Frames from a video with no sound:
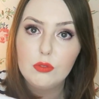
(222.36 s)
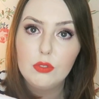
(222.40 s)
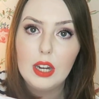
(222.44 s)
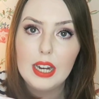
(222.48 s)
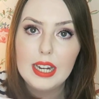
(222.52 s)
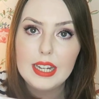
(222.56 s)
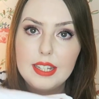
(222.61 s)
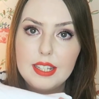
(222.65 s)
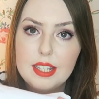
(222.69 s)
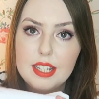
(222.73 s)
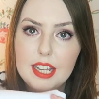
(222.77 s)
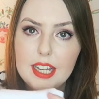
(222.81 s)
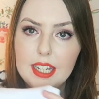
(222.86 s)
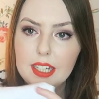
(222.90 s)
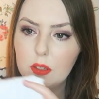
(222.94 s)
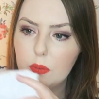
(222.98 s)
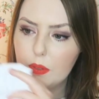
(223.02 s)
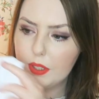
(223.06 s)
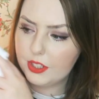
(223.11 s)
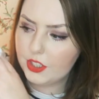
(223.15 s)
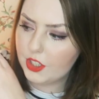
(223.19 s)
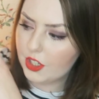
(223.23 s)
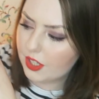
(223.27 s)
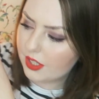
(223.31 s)
writing
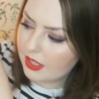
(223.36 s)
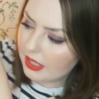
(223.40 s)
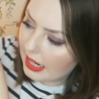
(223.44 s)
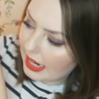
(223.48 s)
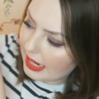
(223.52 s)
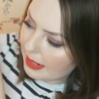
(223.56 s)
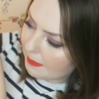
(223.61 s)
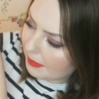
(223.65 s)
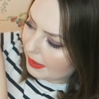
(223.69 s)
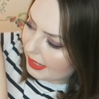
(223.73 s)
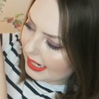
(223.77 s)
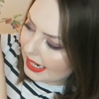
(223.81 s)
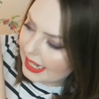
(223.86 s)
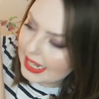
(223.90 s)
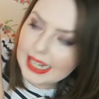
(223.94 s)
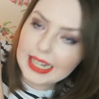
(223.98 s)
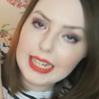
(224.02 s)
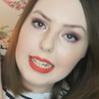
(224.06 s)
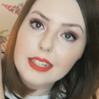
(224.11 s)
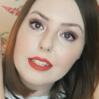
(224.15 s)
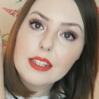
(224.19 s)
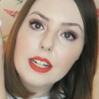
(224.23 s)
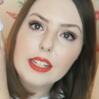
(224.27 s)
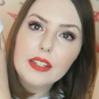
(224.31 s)
with just a
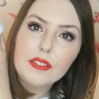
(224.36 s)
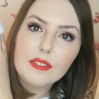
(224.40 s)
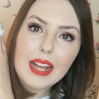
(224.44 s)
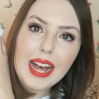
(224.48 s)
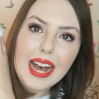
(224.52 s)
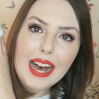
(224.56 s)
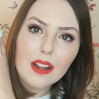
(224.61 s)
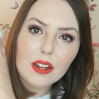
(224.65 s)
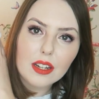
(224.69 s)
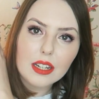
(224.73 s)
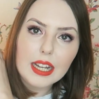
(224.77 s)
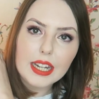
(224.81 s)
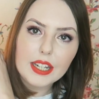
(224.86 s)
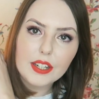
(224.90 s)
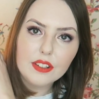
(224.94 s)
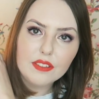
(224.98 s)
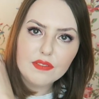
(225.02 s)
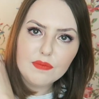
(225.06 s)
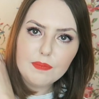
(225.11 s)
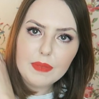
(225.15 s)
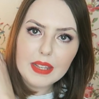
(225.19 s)
plain kind of outline of